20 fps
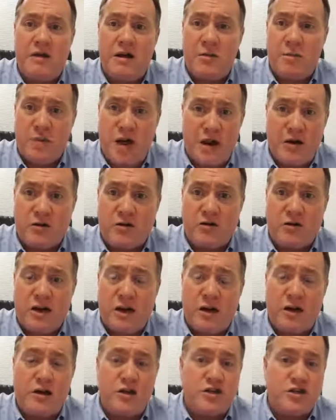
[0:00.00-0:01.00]
medical
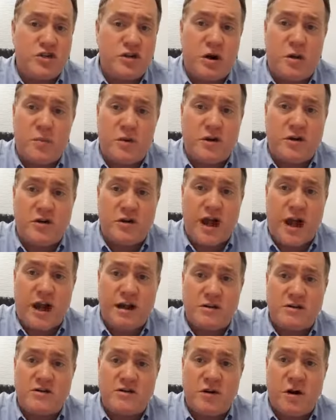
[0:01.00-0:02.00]
care. You show up at your
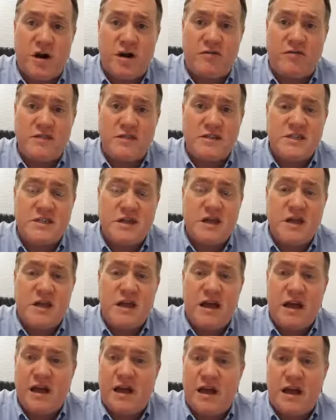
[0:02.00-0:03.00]
doctor's office
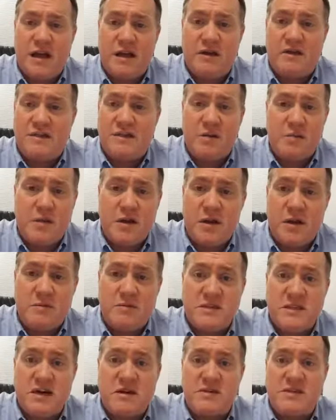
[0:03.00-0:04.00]
and somebody
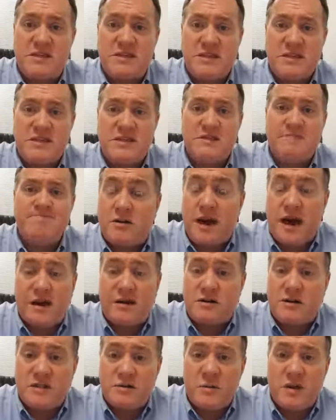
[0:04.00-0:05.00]
comes out and says,
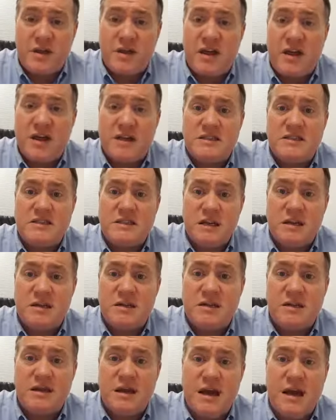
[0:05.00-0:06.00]
Dr. Smith can't see you
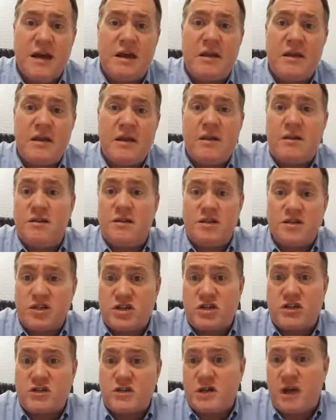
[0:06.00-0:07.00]
today. The
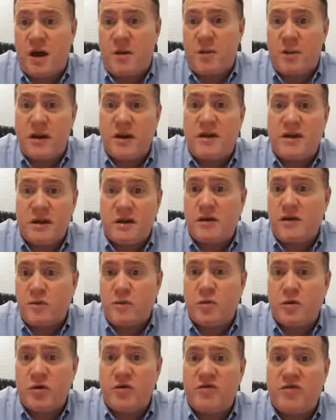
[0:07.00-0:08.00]
insurance company didn't
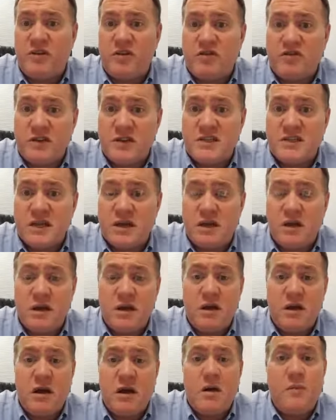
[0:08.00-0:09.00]
approve your visit,
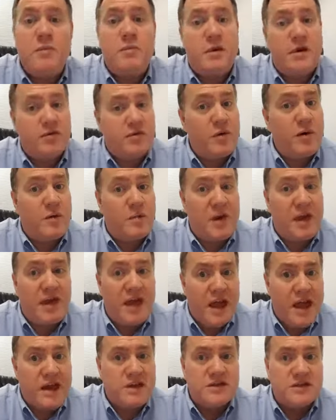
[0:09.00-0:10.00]
but if you want to pay
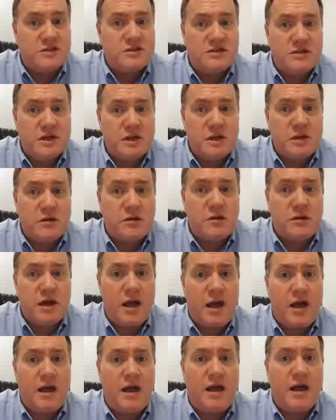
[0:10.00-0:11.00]
cash, he'll see you.
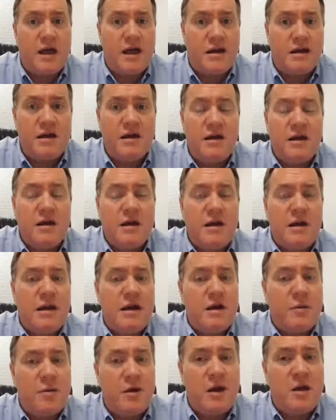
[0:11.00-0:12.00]
And
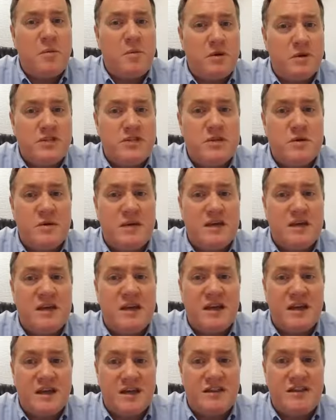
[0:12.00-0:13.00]
it puts you in
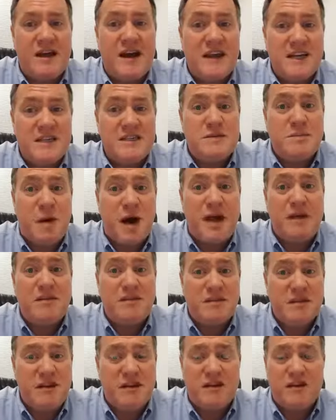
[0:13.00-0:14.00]
a tight spot
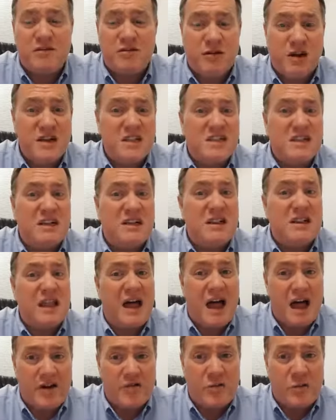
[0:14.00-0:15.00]
indeed, and it creates a
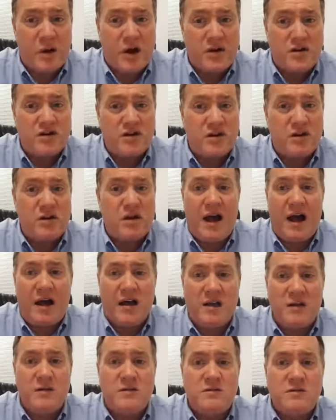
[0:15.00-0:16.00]
lot of pressure on
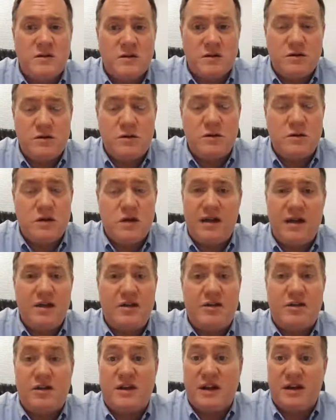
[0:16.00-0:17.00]
you to
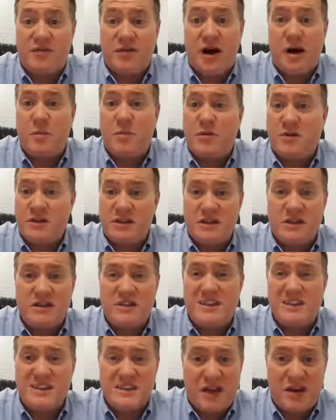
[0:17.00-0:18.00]
either give up or
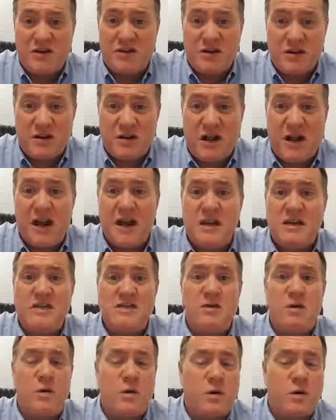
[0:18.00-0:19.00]
to settle your case
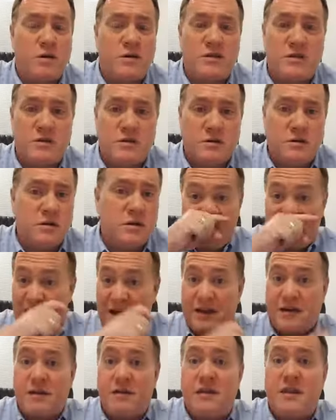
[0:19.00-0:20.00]
or to
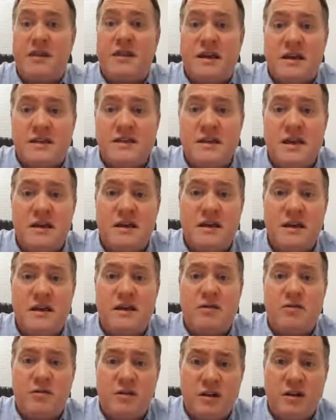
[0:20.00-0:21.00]
not do the things that
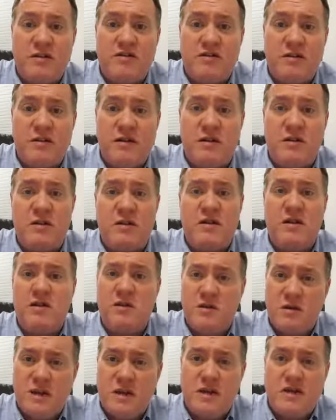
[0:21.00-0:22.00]
you really feel
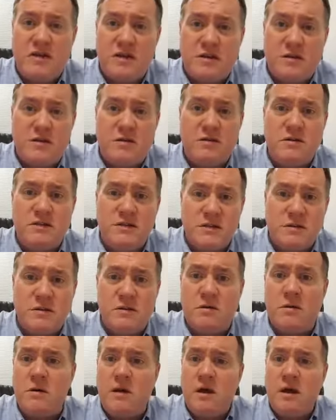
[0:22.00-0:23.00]
you need to do
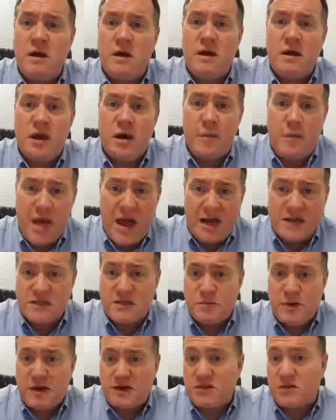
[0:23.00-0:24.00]
to
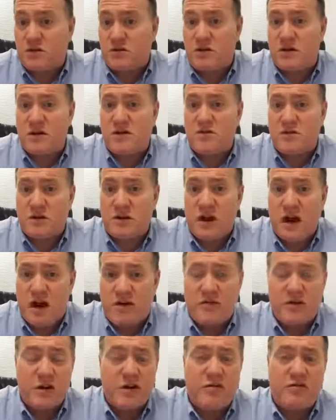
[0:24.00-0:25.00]
maximize your
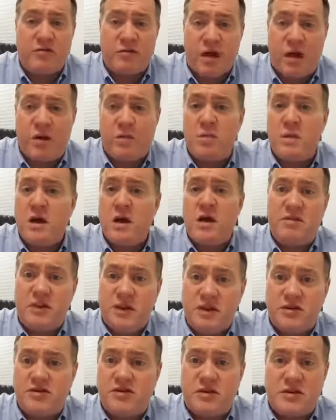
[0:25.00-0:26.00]
recovery from the
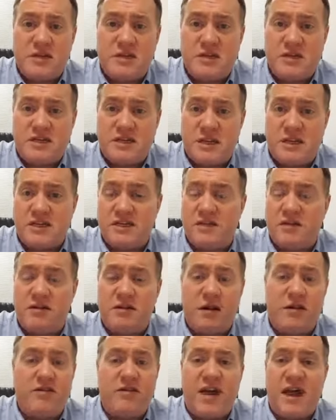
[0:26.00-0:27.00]
injury, in the sense
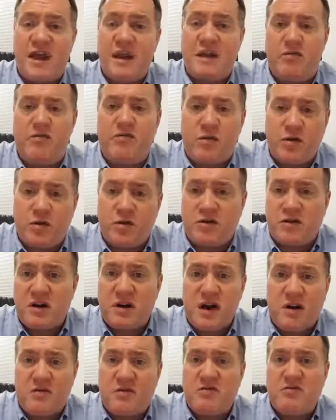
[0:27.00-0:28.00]
of getting fully
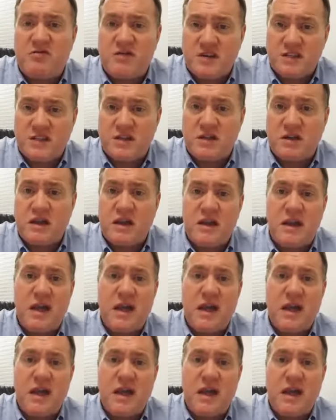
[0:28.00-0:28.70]
recovered physically